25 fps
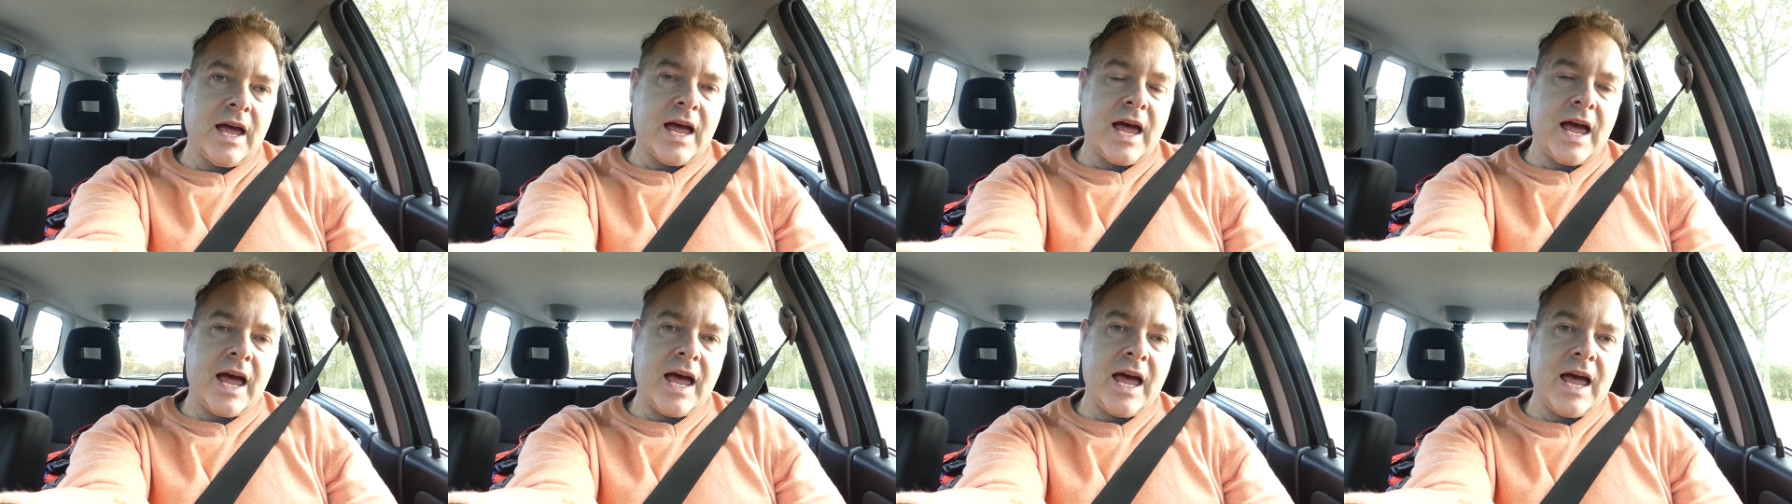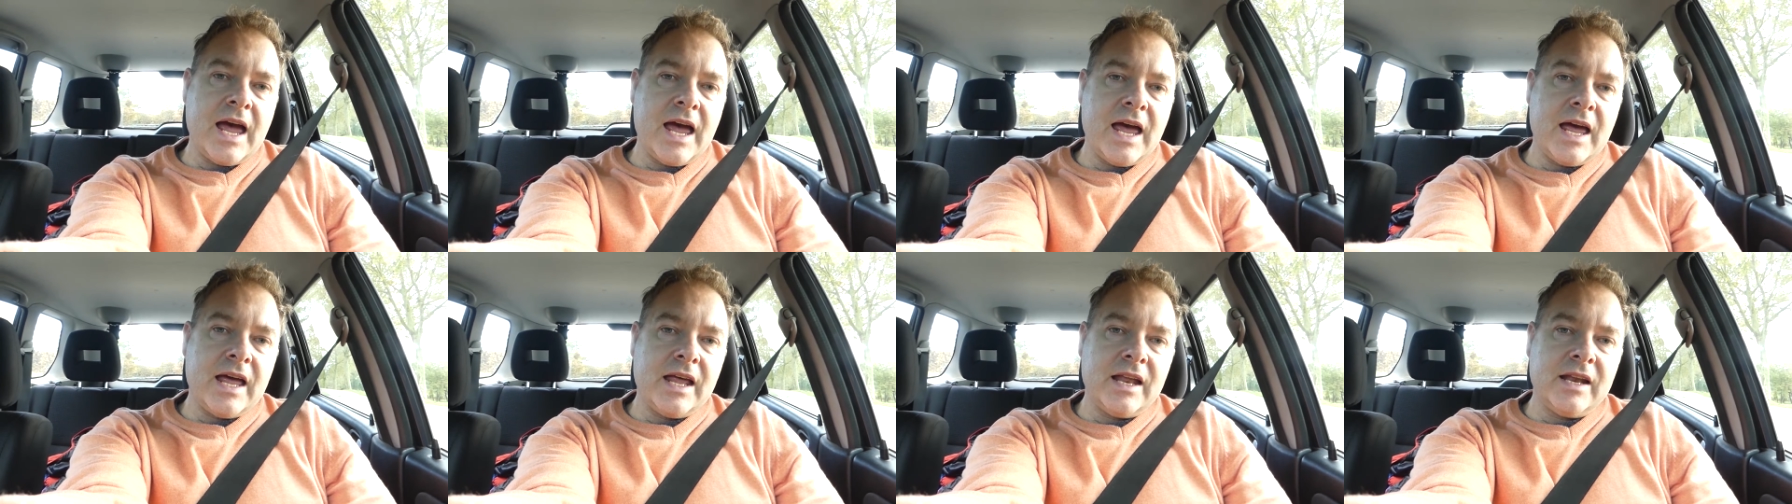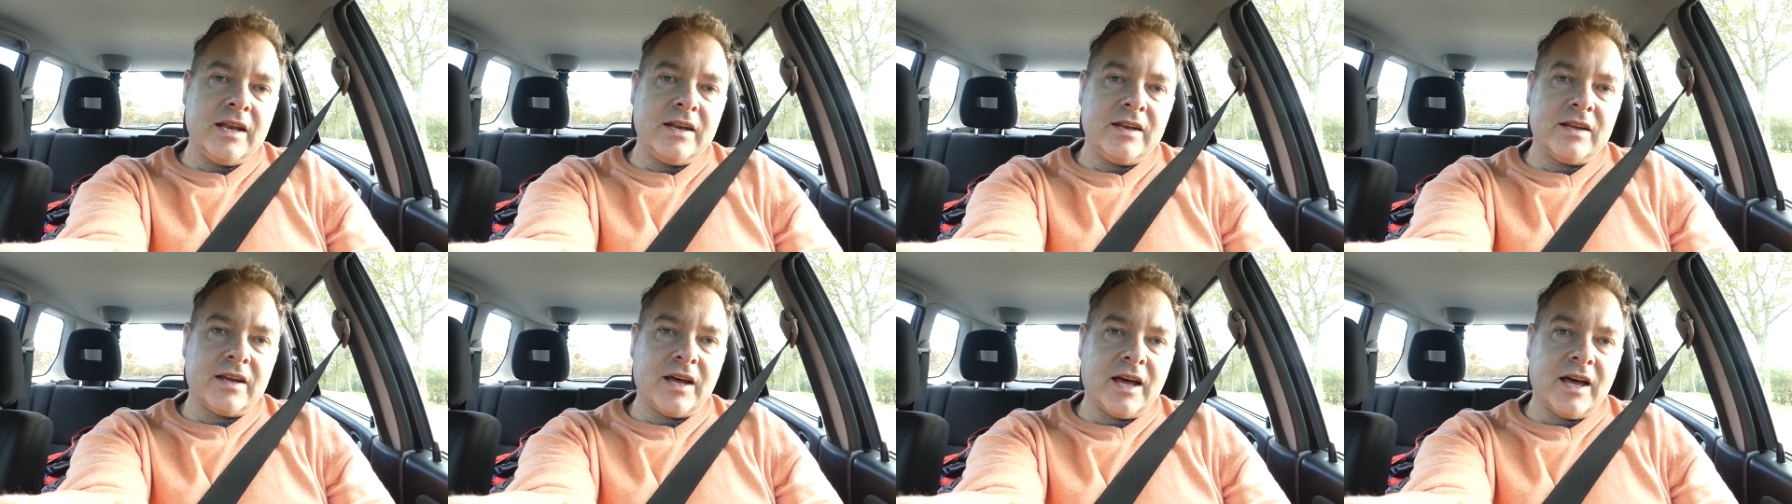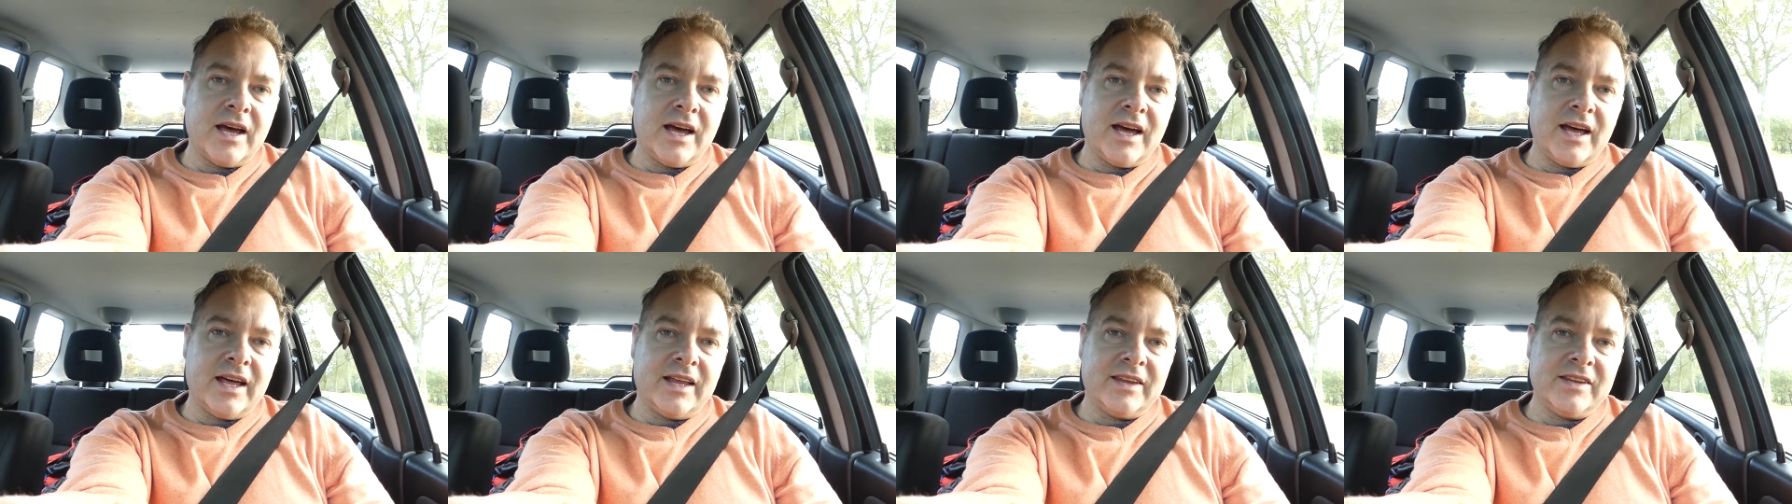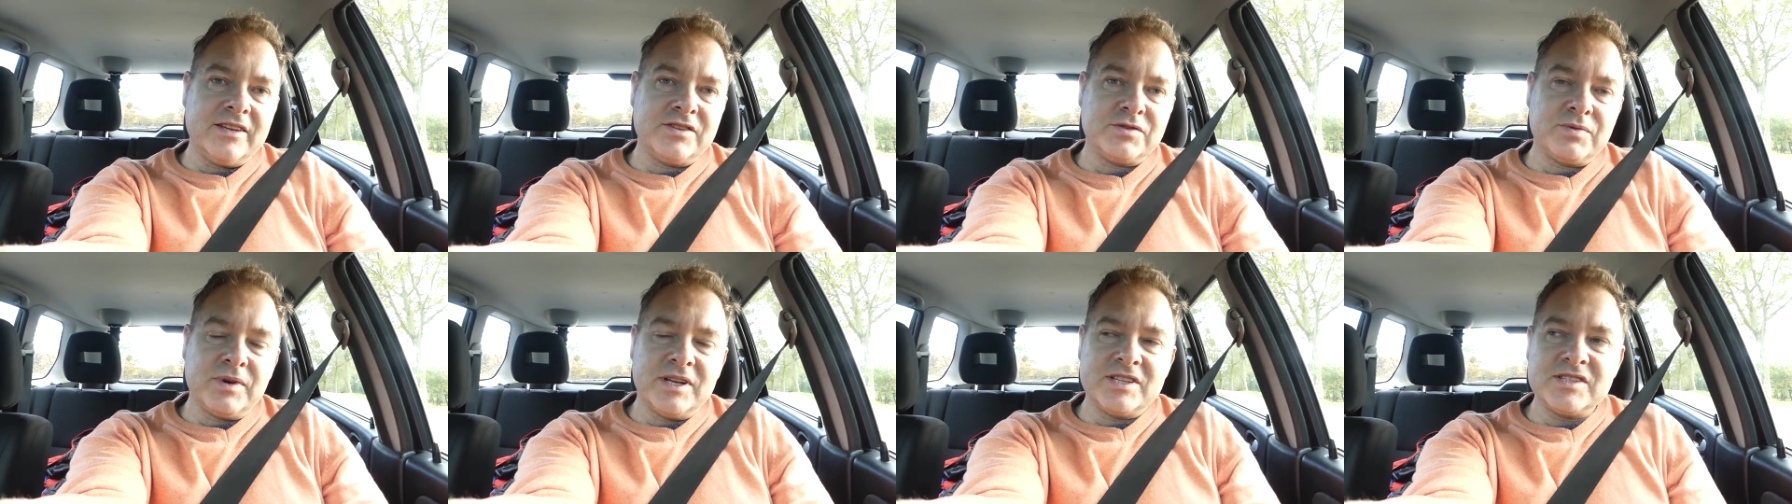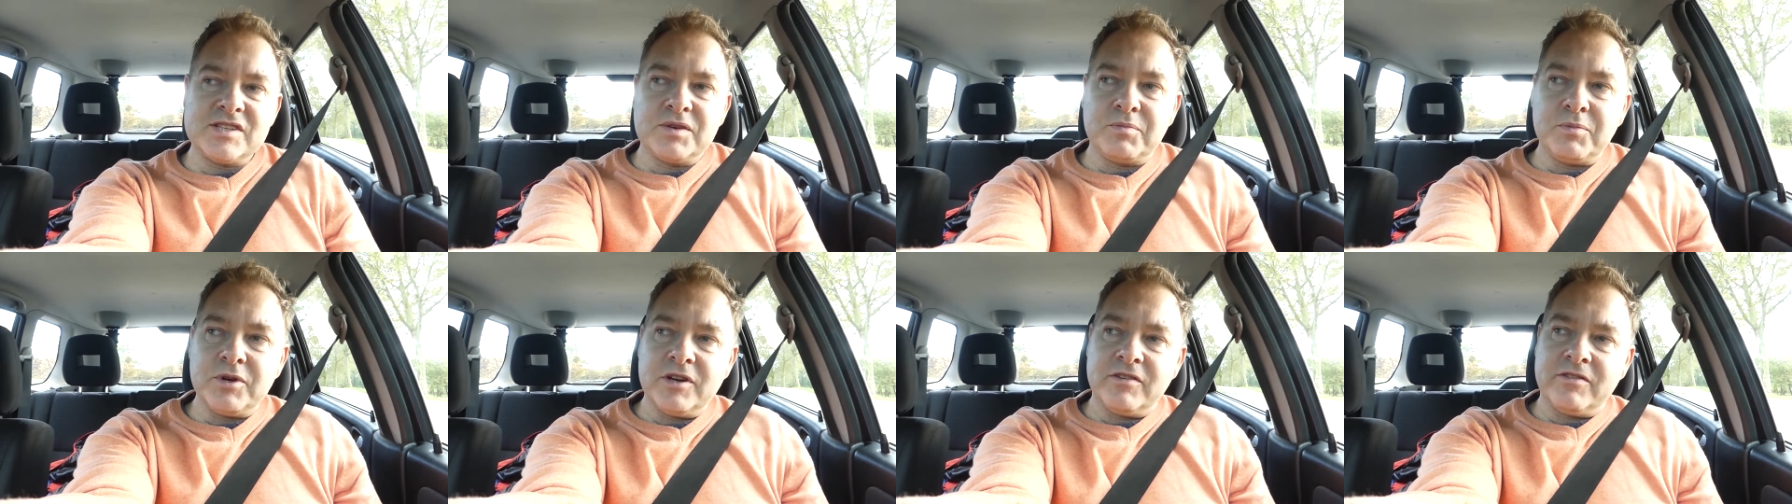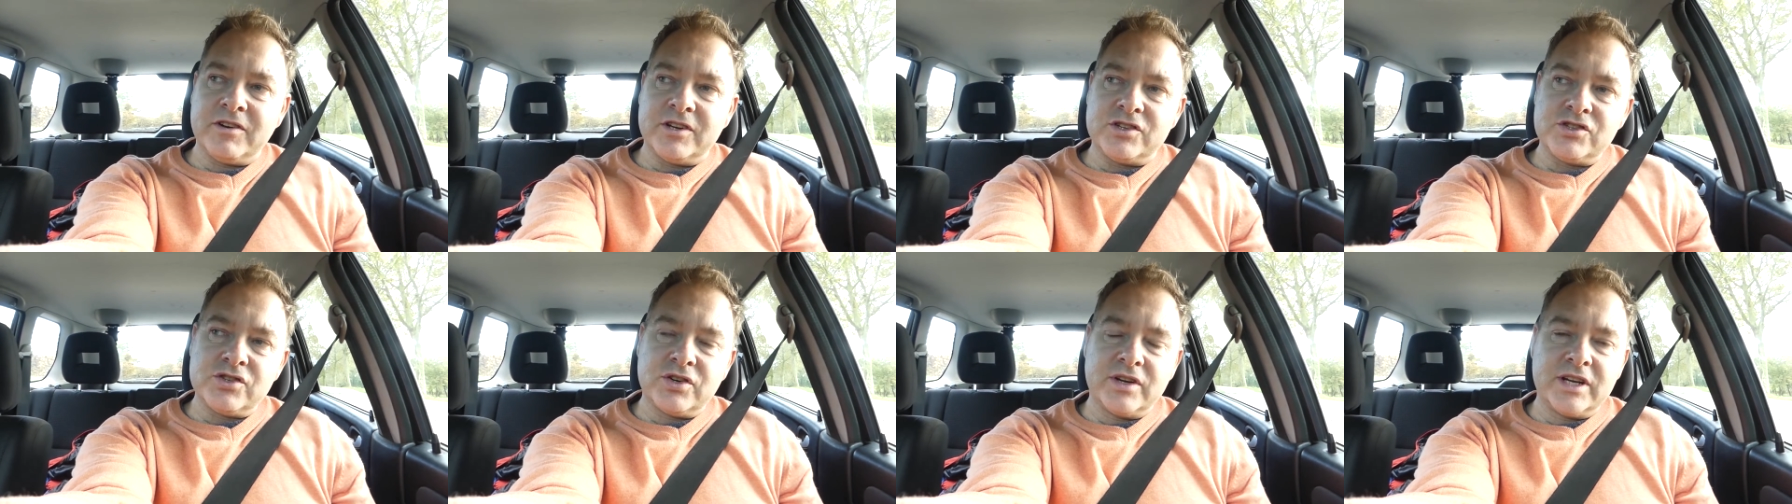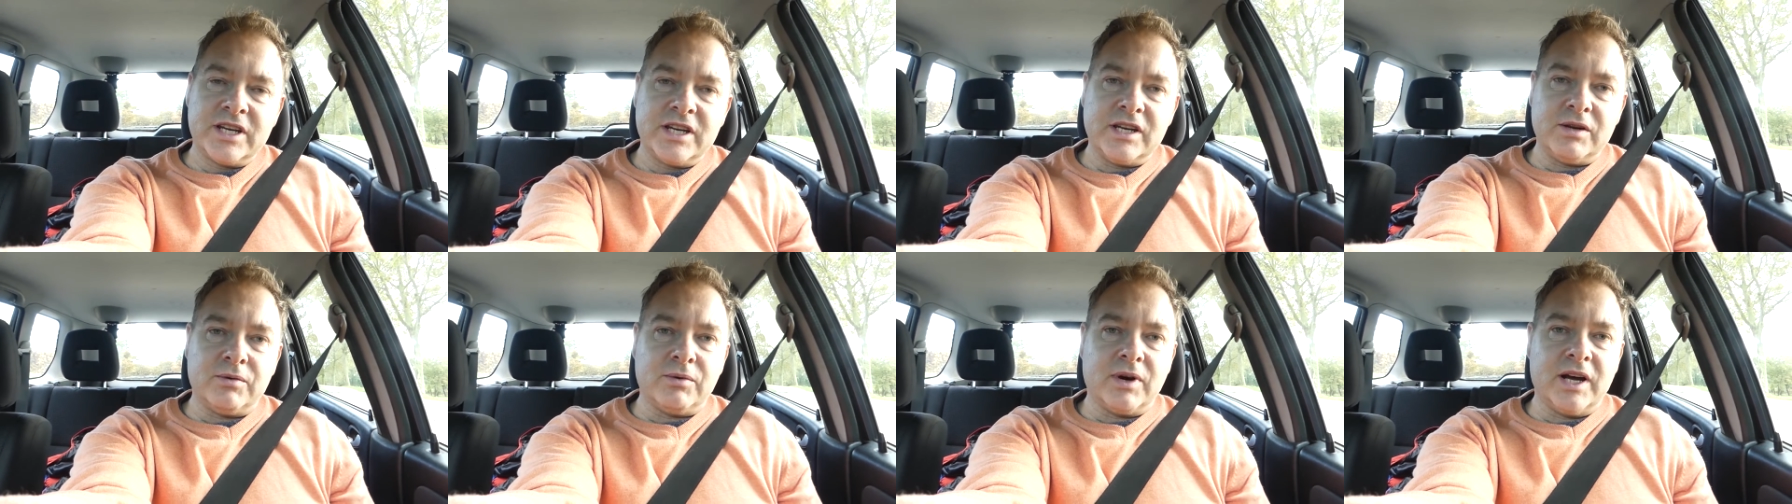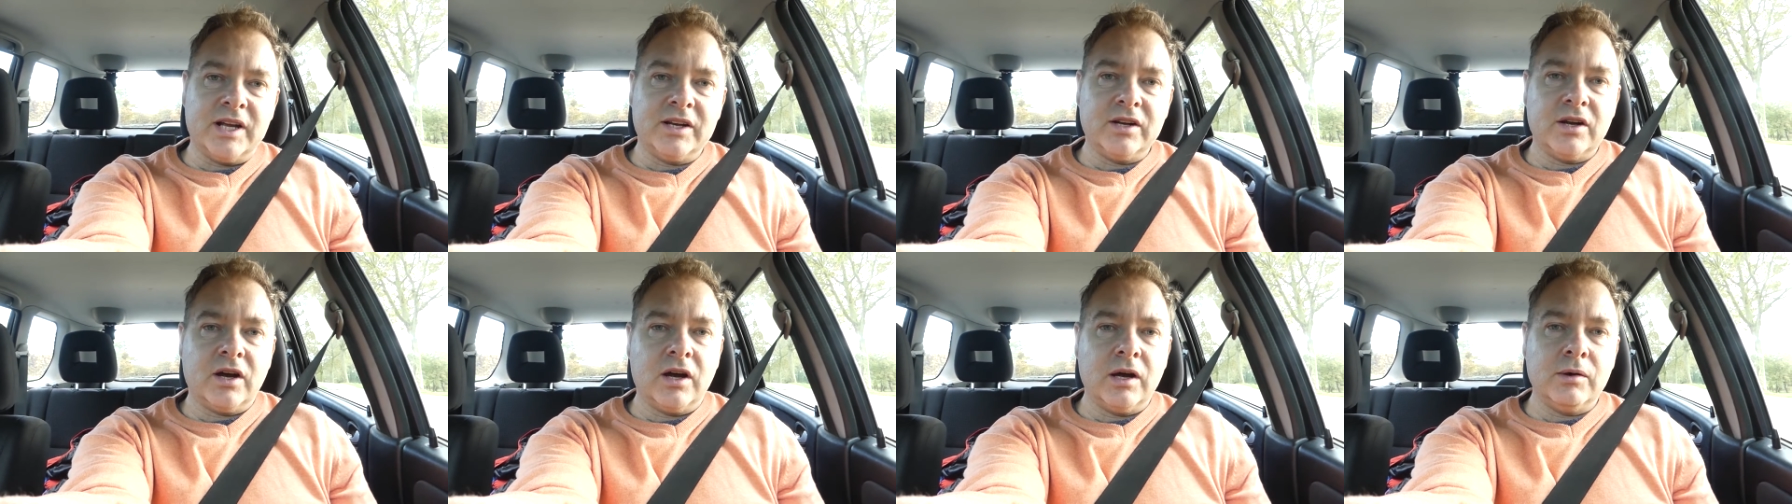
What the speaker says: and this one's a bit of a tricky one.